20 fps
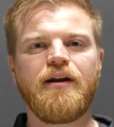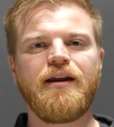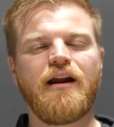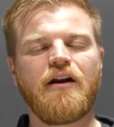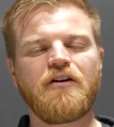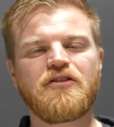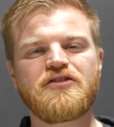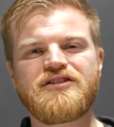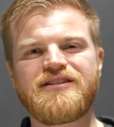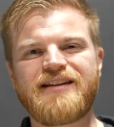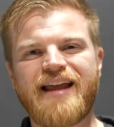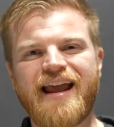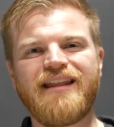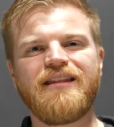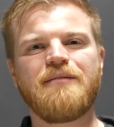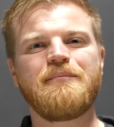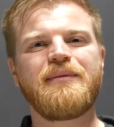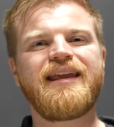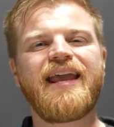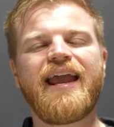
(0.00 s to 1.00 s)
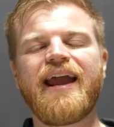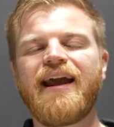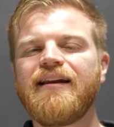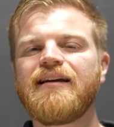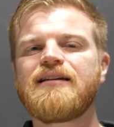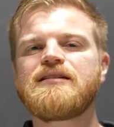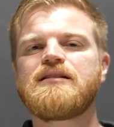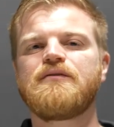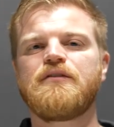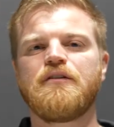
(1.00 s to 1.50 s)
and understand the
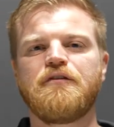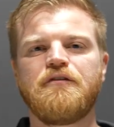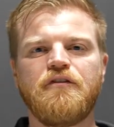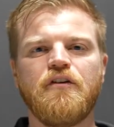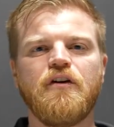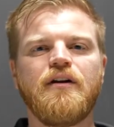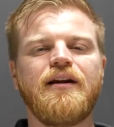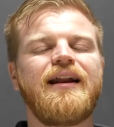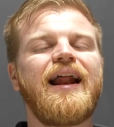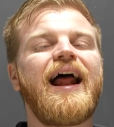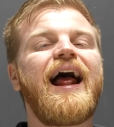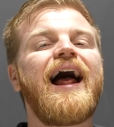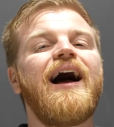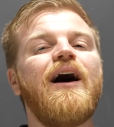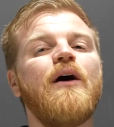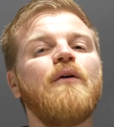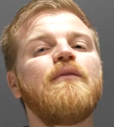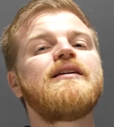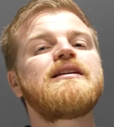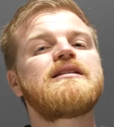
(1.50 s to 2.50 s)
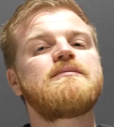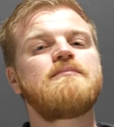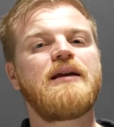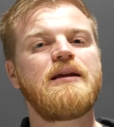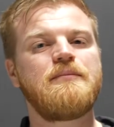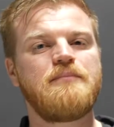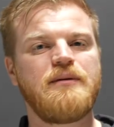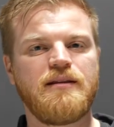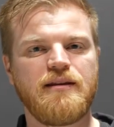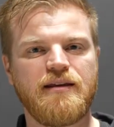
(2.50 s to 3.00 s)
mechanics of the foot and how this
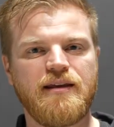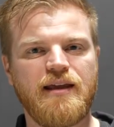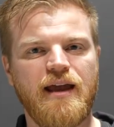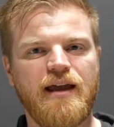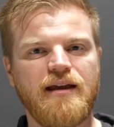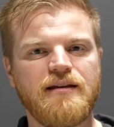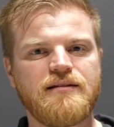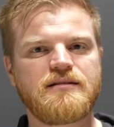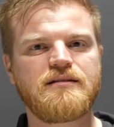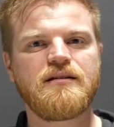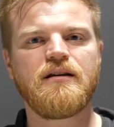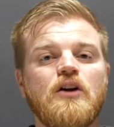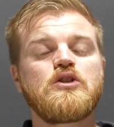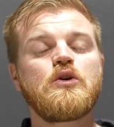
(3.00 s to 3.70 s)
may be the case.